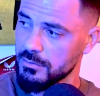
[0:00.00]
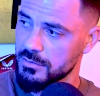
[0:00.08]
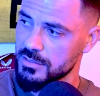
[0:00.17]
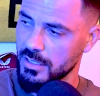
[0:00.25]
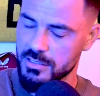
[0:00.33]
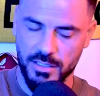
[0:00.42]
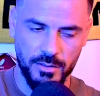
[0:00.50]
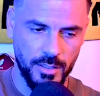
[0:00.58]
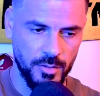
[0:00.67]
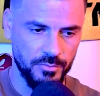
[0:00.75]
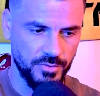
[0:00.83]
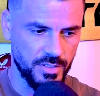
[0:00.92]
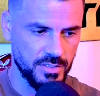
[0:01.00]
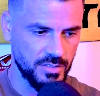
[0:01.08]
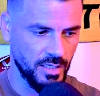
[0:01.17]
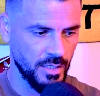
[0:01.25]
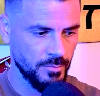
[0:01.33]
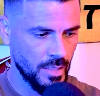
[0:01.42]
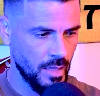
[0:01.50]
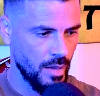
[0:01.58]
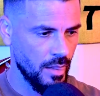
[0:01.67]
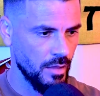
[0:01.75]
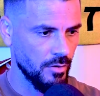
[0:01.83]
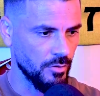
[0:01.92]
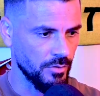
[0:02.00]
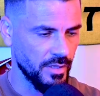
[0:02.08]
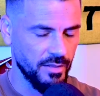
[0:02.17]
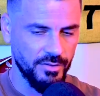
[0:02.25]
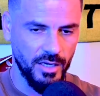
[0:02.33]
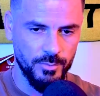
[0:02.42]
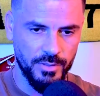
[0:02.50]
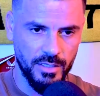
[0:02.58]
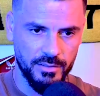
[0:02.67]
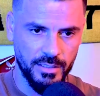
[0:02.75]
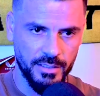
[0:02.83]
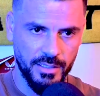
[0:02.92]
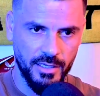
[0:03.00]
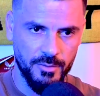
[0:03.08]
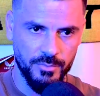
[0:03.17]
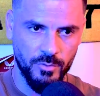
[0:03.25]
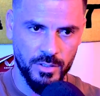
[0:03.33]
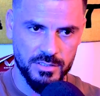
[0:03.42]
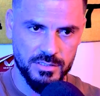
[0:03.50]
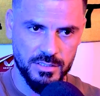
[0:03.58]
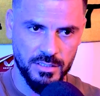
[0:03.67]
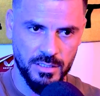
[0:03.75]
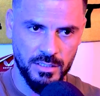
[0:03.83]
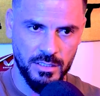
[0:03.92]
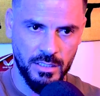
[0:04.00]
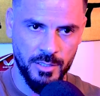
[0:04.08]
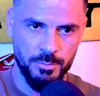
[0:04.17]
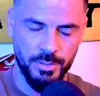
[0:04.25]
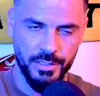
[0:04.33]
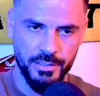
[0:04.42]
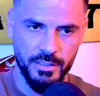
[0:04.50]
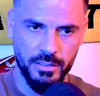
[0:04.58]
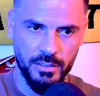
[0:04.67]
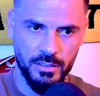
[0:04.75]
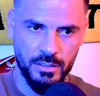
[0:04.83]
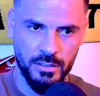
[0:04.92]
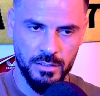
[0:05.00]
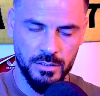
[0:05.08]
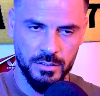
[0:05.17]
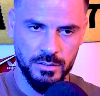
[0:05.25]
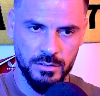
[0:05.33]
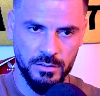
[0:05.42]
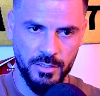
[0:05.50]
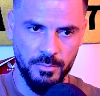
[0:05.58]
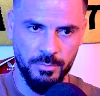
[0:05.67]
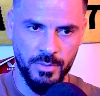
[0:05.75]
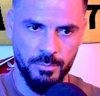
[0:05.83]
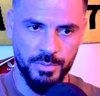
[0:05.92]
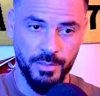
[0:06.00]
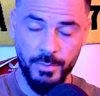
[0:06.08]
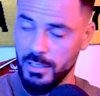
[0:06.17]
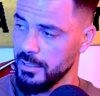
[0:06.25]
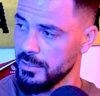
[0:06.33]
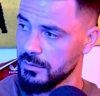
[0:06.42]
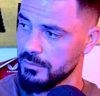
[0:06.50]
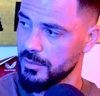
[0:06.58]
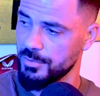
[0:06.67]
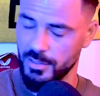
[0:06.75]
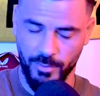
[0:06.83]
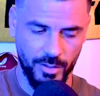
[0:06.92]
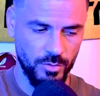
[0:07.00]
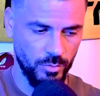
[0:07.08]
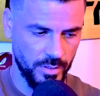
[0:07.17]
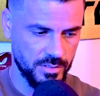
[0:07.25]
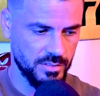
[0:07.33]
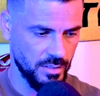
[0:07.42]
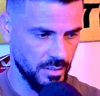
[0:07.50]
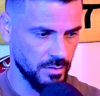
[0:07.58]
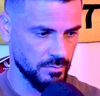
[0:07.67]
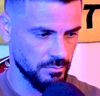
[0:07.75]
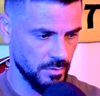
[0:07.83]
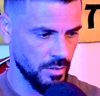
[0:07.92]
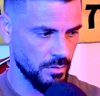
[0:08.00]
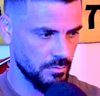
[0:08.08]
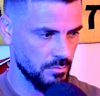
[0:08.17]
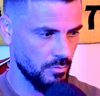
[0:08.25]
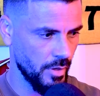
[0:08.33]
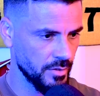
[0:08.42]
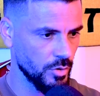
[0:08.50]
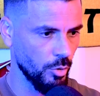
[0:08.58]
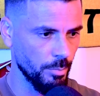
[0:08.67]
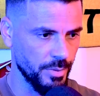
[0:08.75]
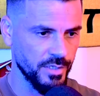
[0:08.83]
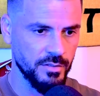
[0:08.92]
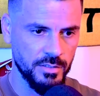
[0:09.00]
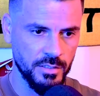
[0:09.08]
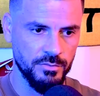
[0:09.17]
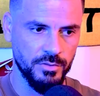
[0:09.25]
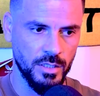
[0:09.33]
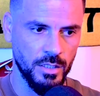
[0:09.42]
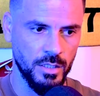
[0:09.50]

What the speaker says: since I come first time. On that time that I came was I played the Premier League. The Premier League was quite competitive